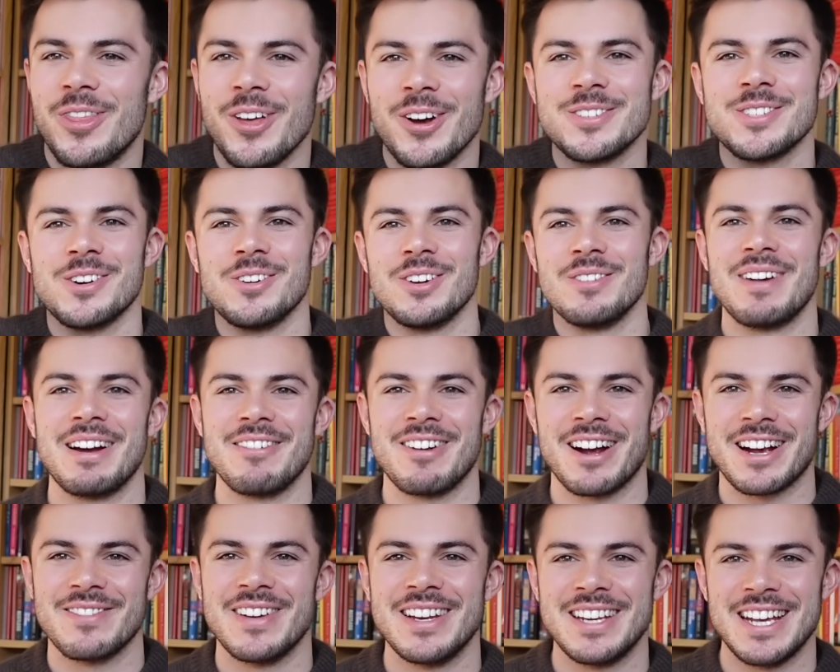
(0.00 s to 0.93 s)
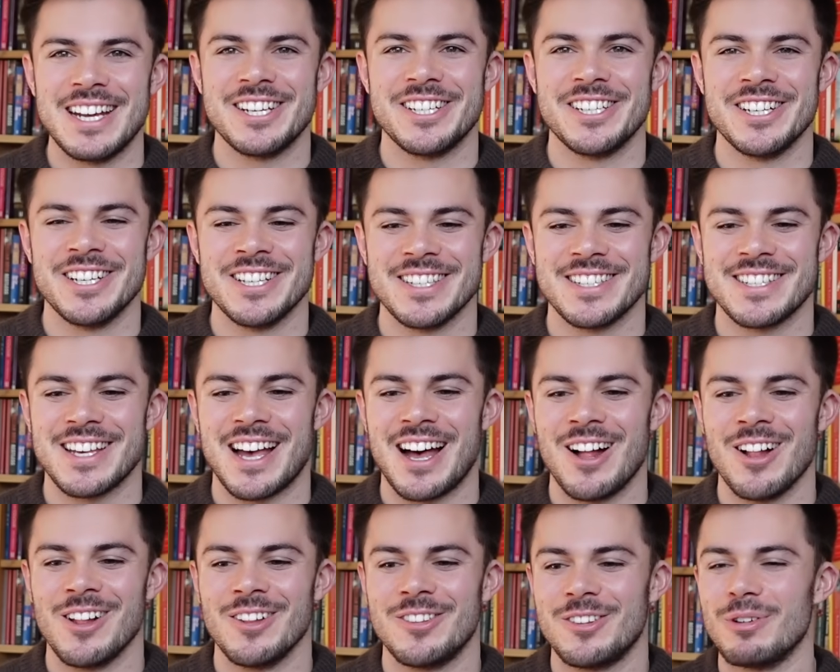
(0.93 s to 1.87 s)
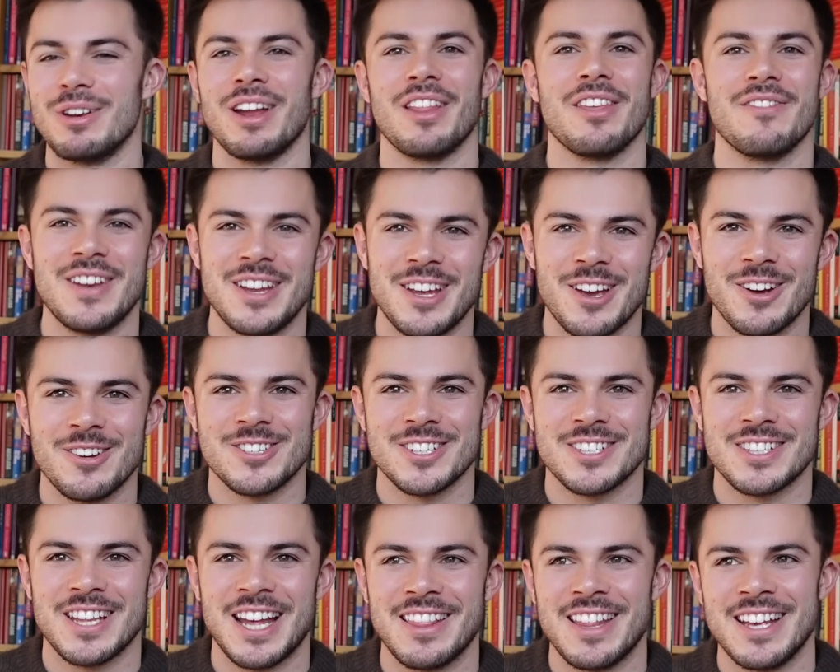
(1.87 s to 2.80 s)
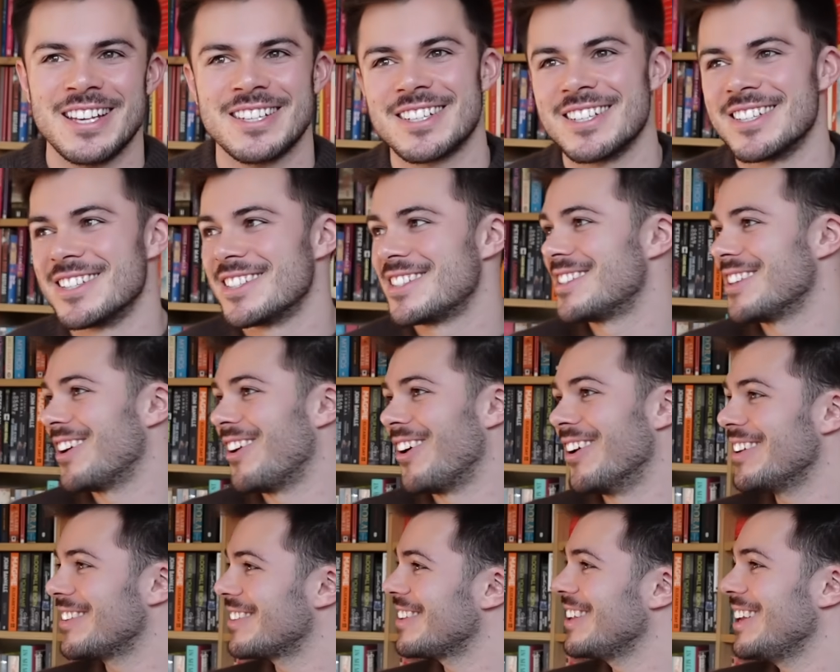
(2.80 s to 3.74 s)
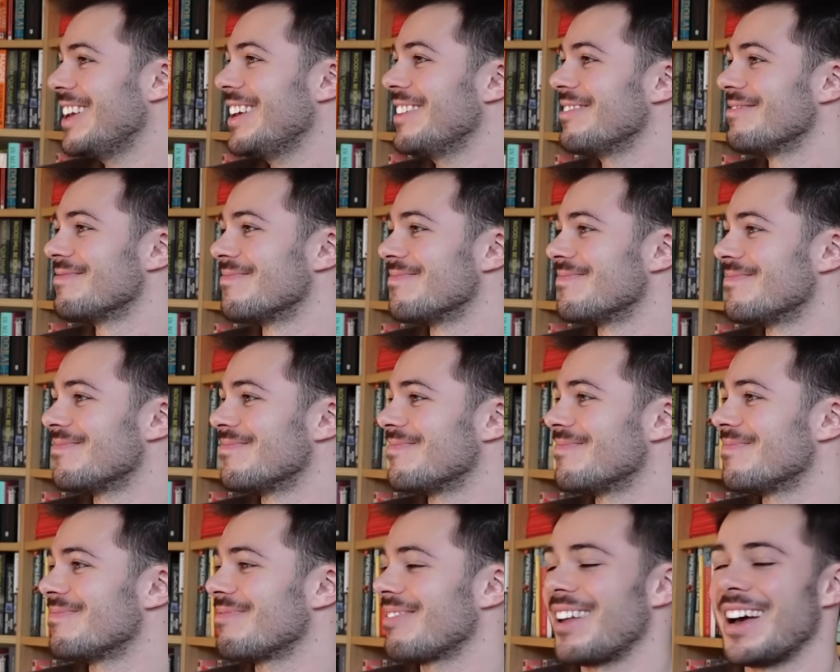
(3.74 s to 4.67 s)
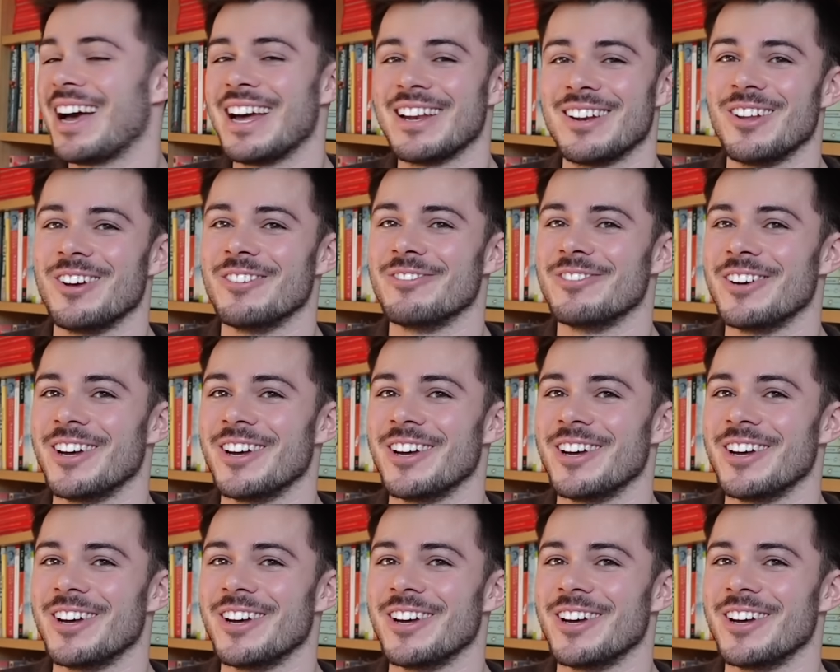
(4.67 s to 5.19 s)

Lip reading: those are all of my recommendations. I'll do another video just like this because honestly, I had a lot of